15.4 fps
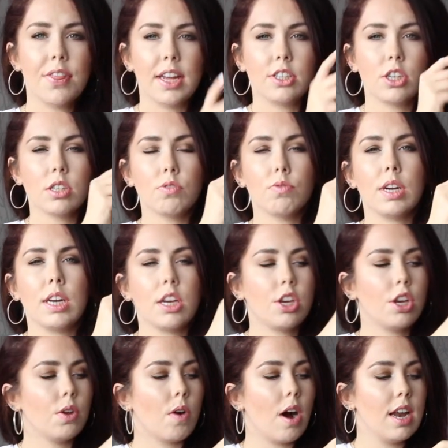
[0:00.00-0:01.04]
They're just really
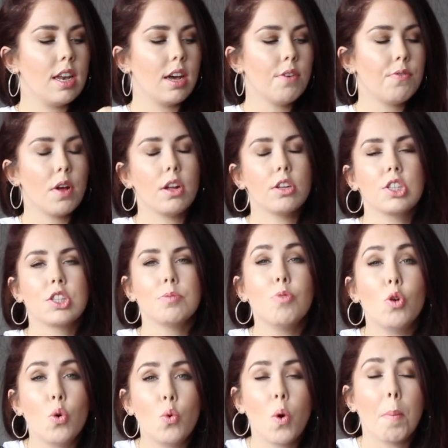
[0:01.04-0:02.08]
cute. I love
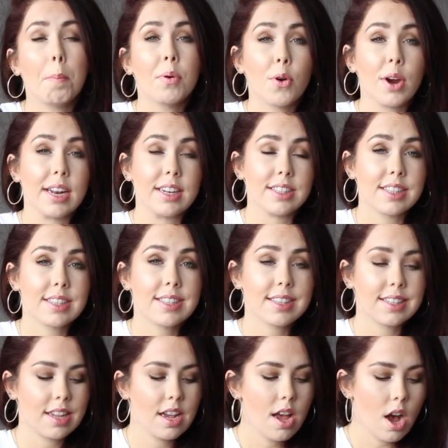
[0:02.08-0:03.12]
small
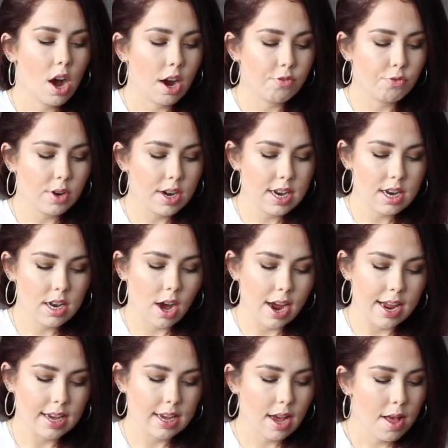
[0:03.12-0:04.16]
prints. I really
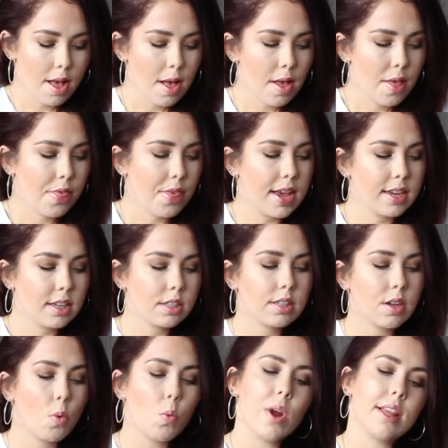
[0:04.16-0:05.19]
like
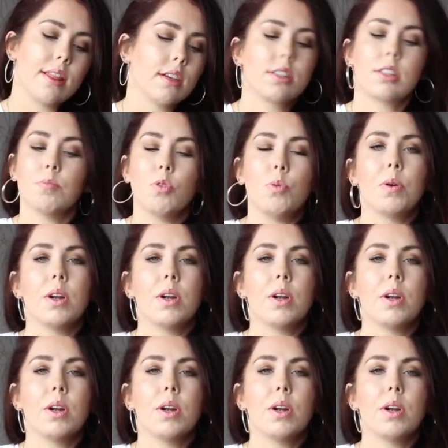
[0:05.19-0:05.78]
things with small